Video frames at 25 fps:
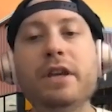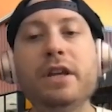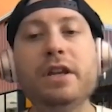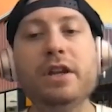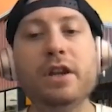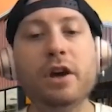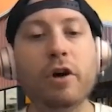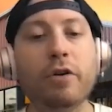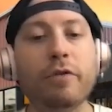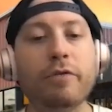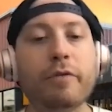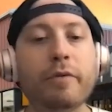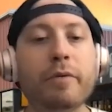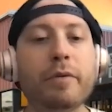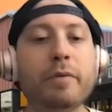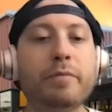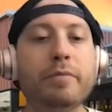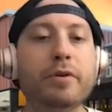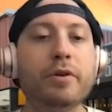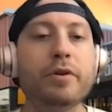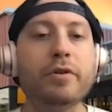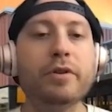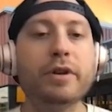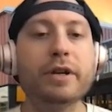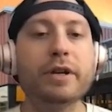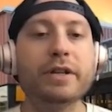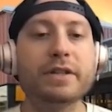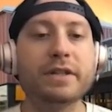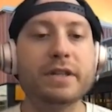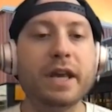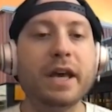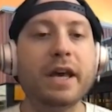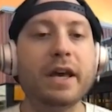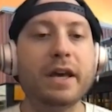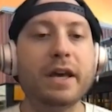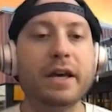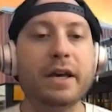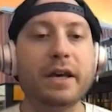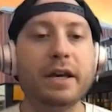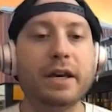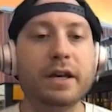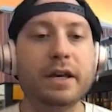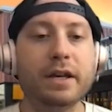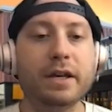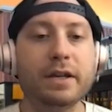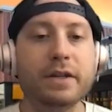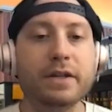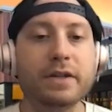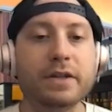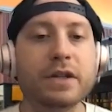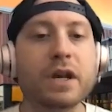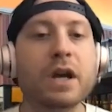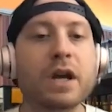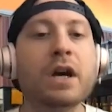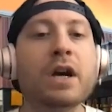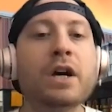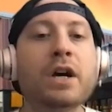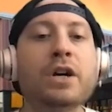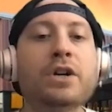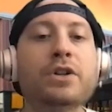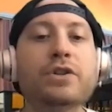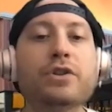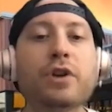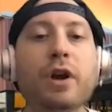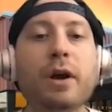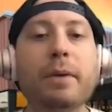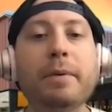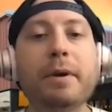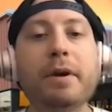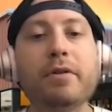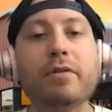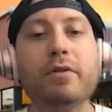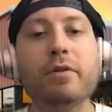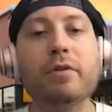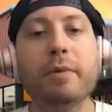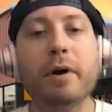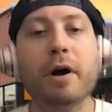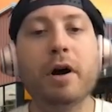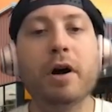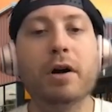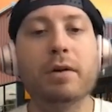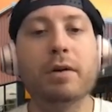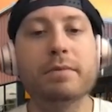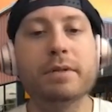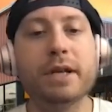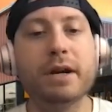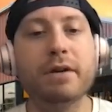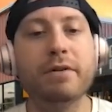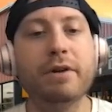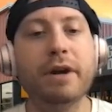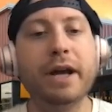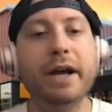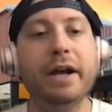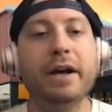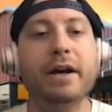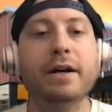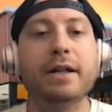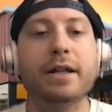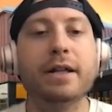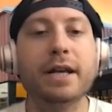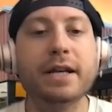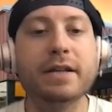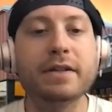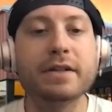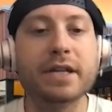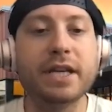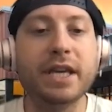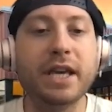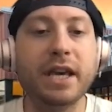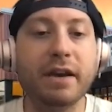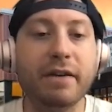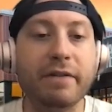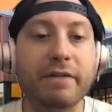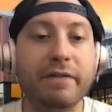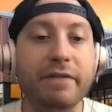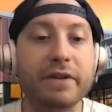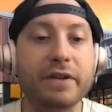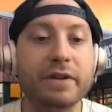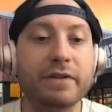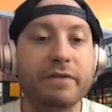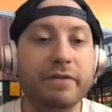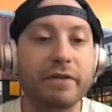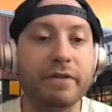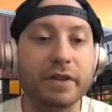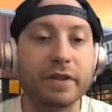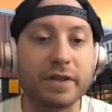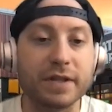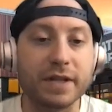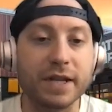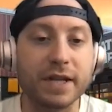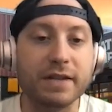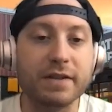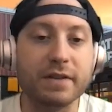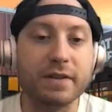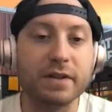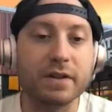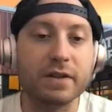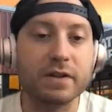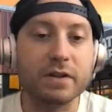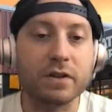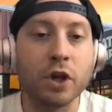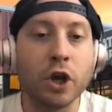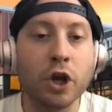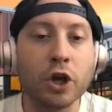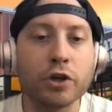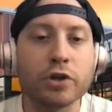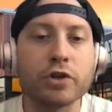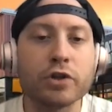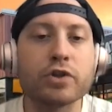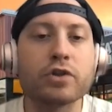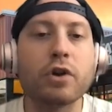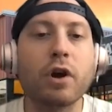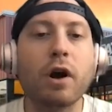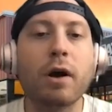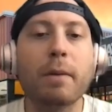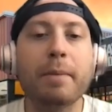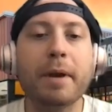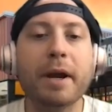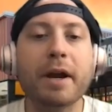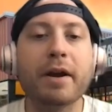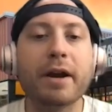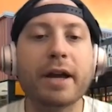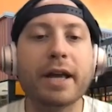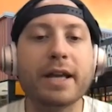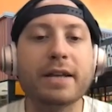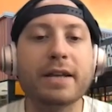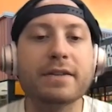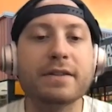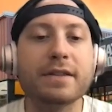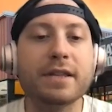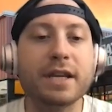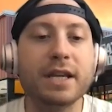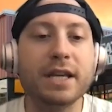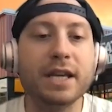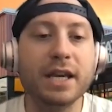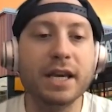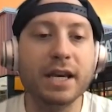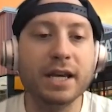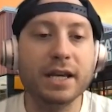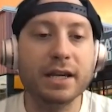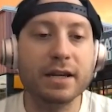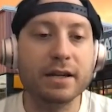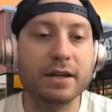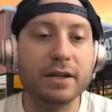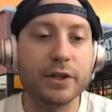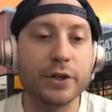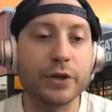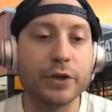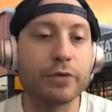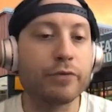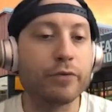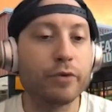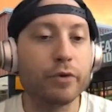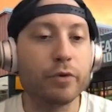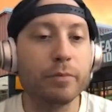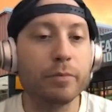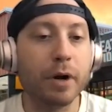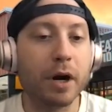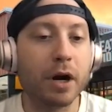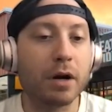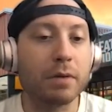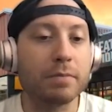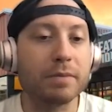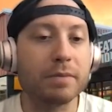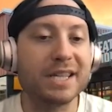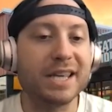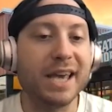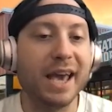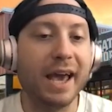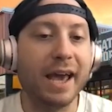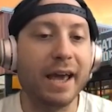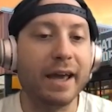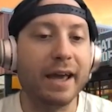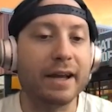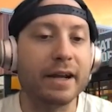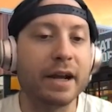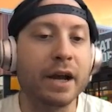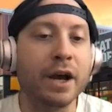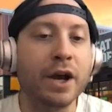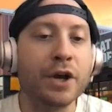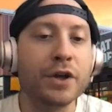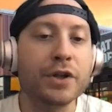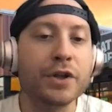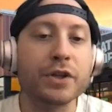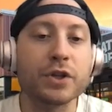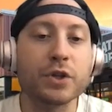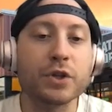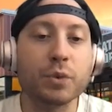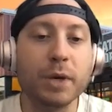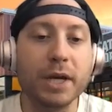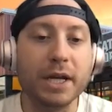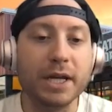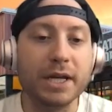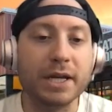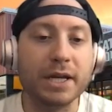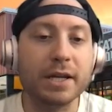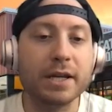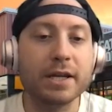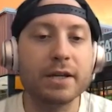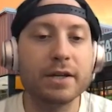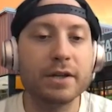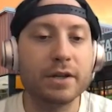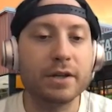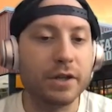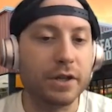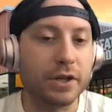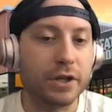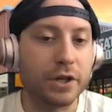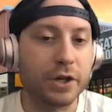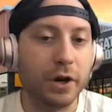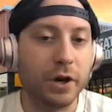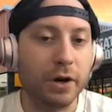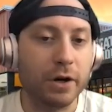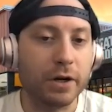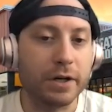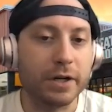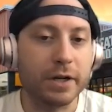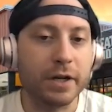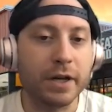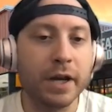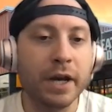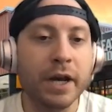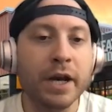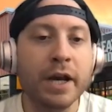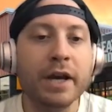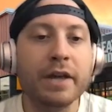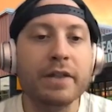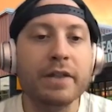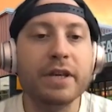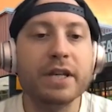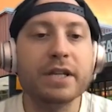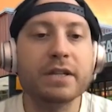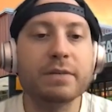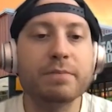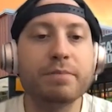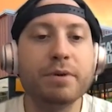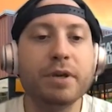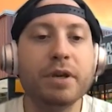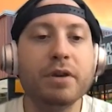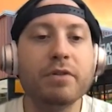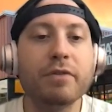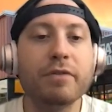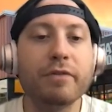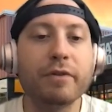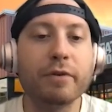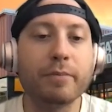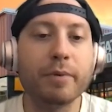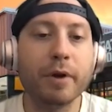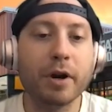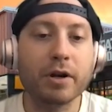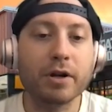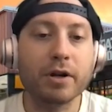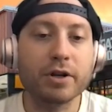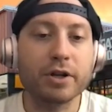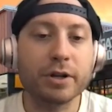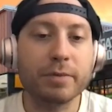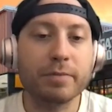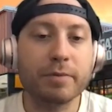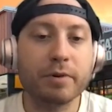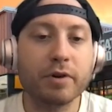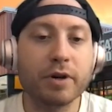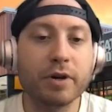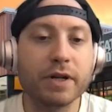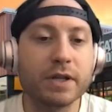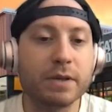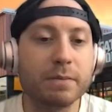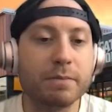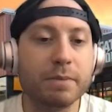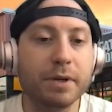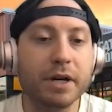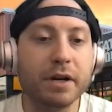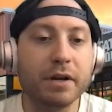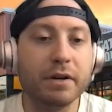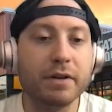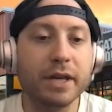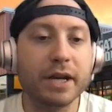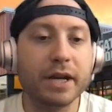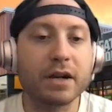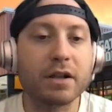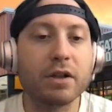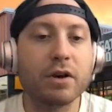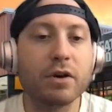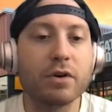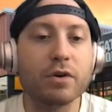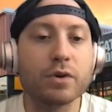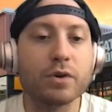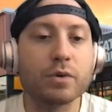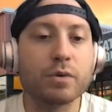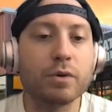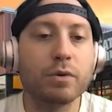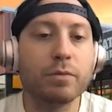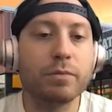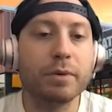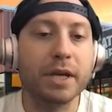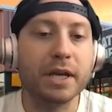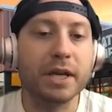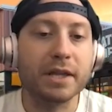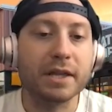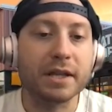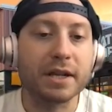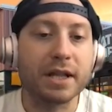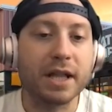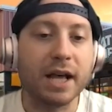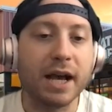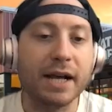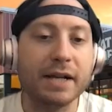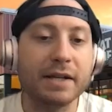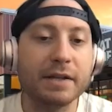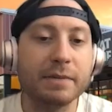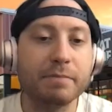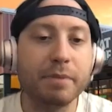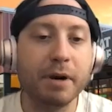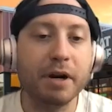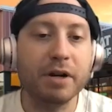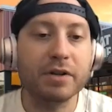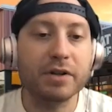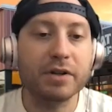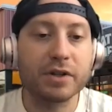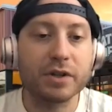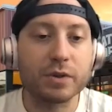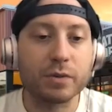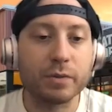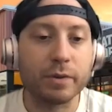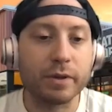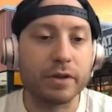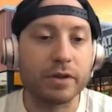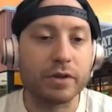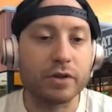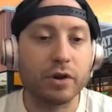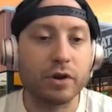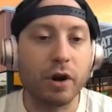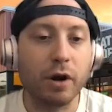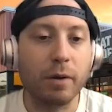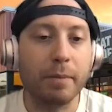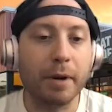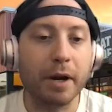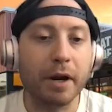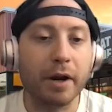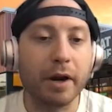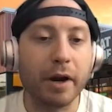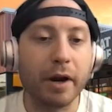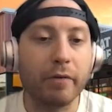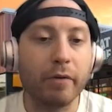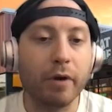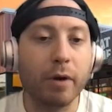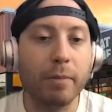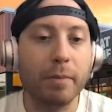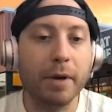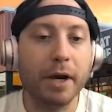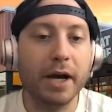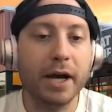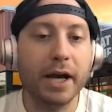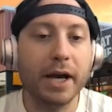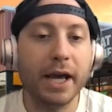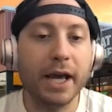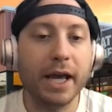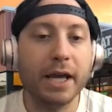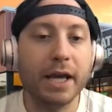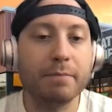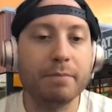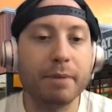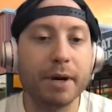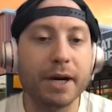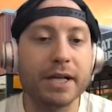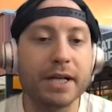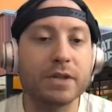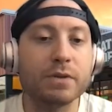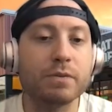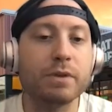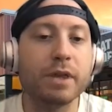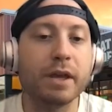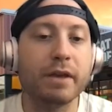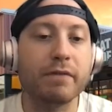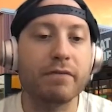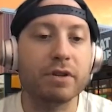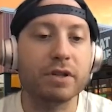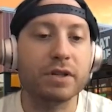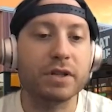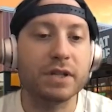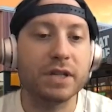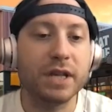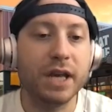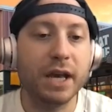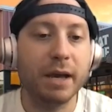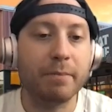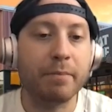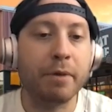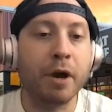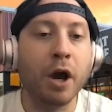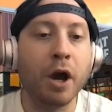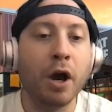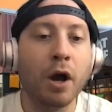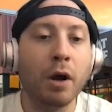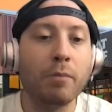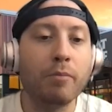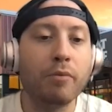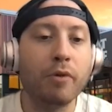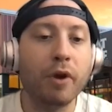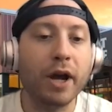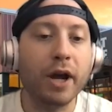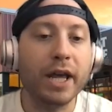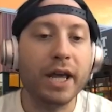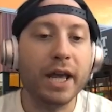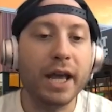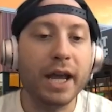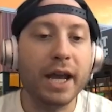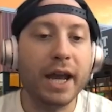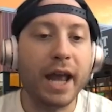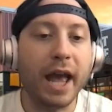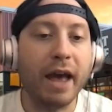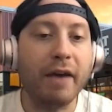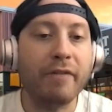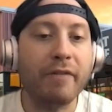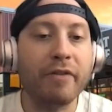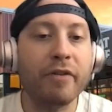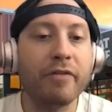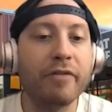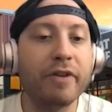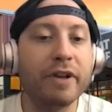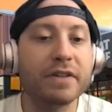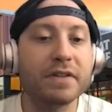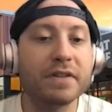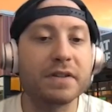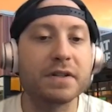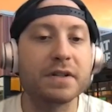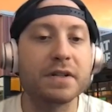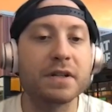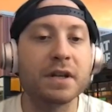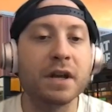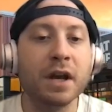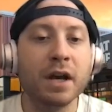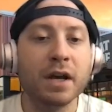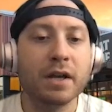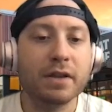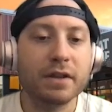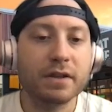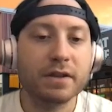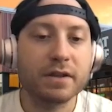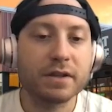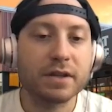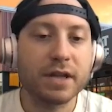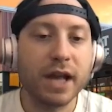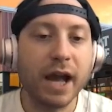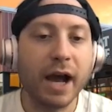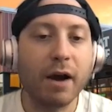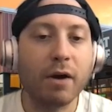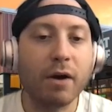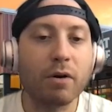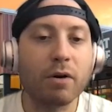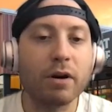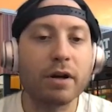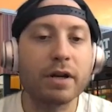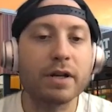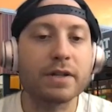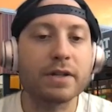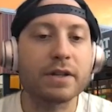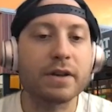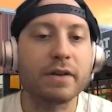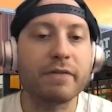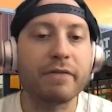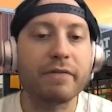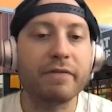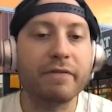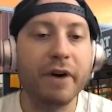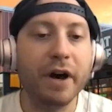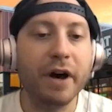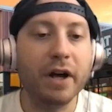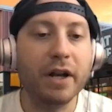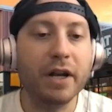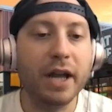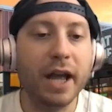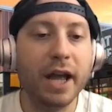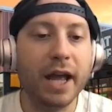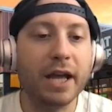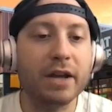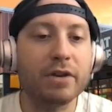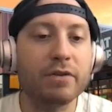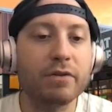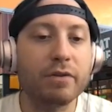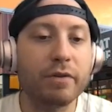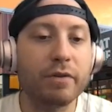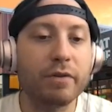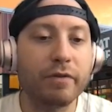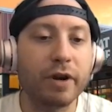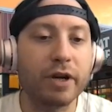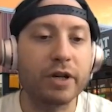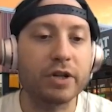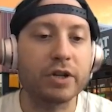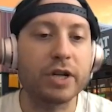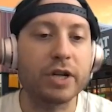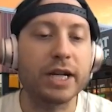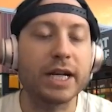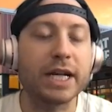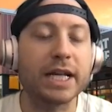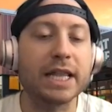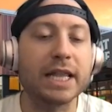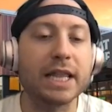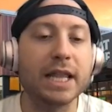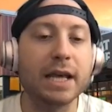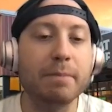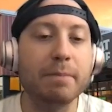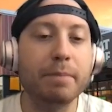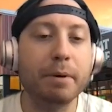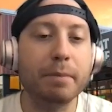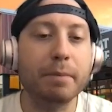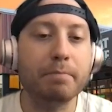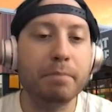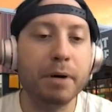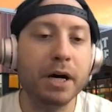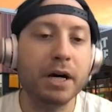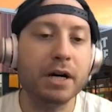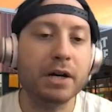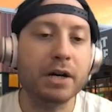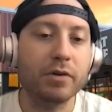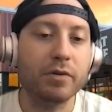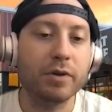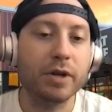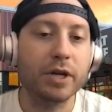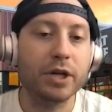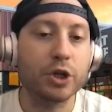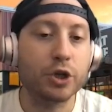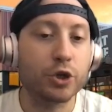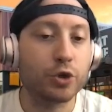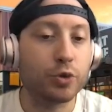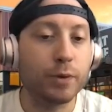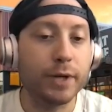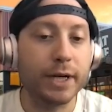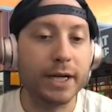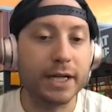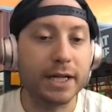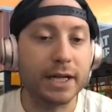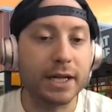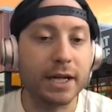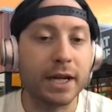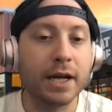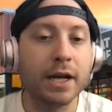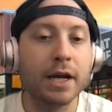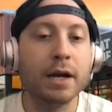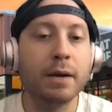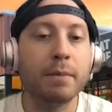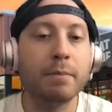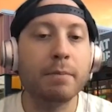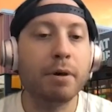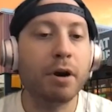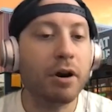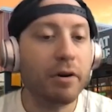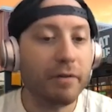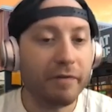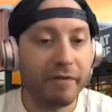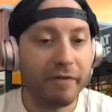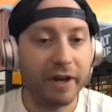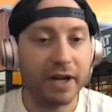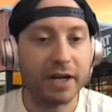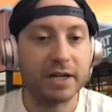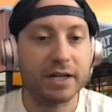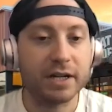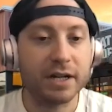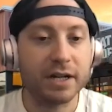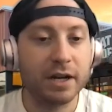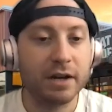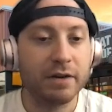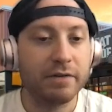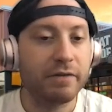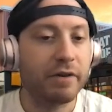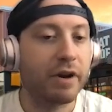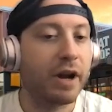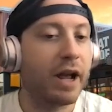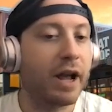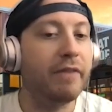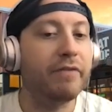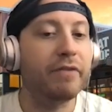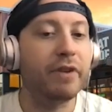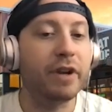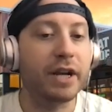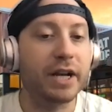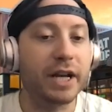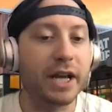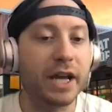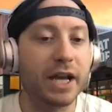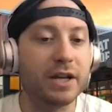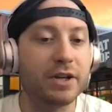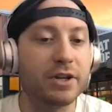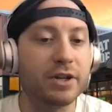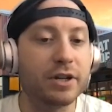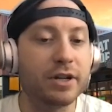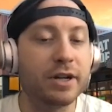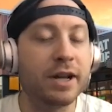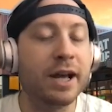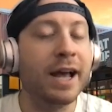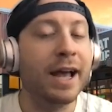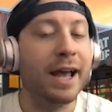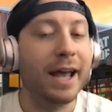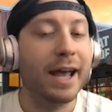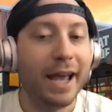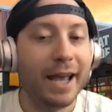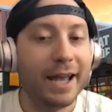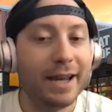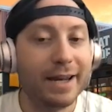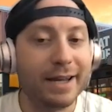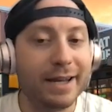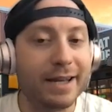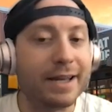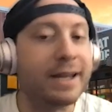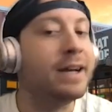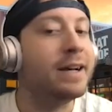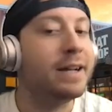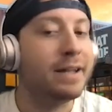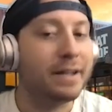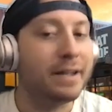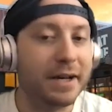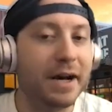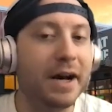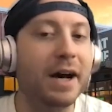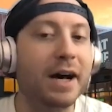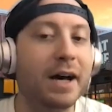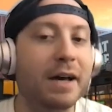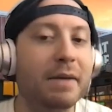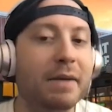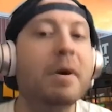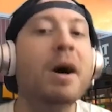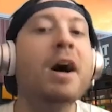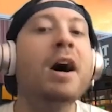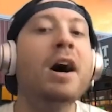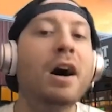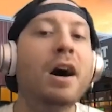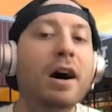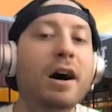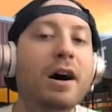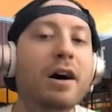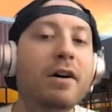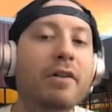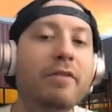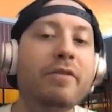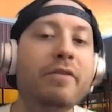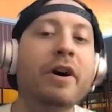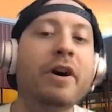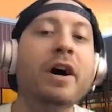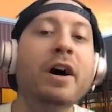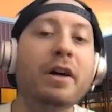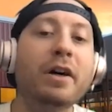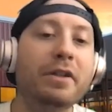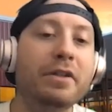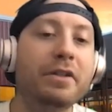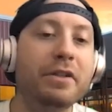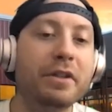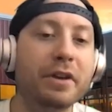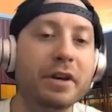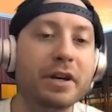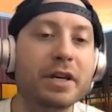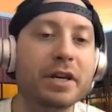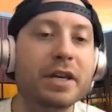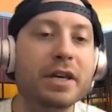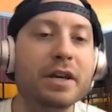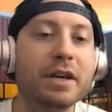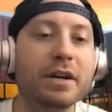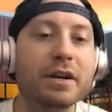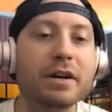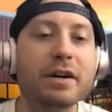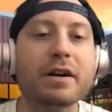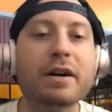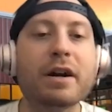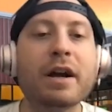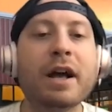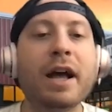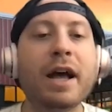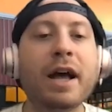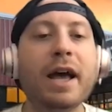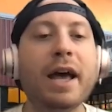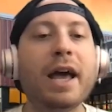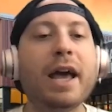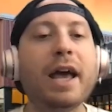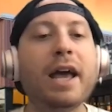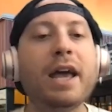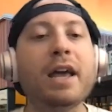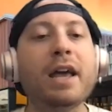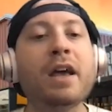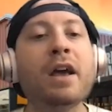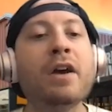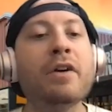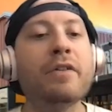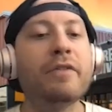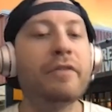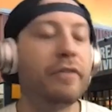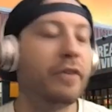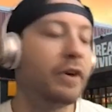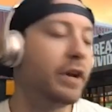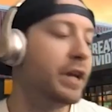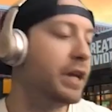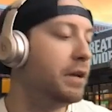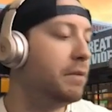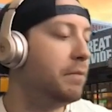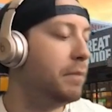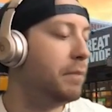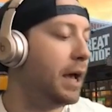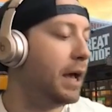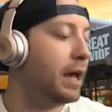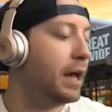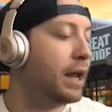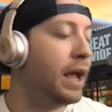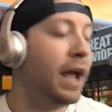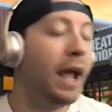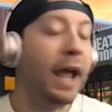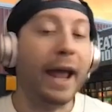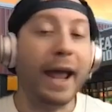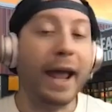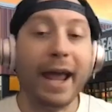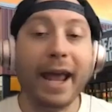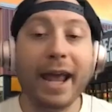The note from the brewery says Strawberry rhubarb sour ale is a gift for the senses. Strawberry is the yin to rhubarb's yang, the sweet to the tart. This beautiful partnership creates a beer that glows ruby in the glass, bursts with strawberry aroma, and bites with every sip. Bright and effervescent, this sour is a fun and refreshing, lip puckering treat, perfect for every occasion, any time of the year. A freaking man.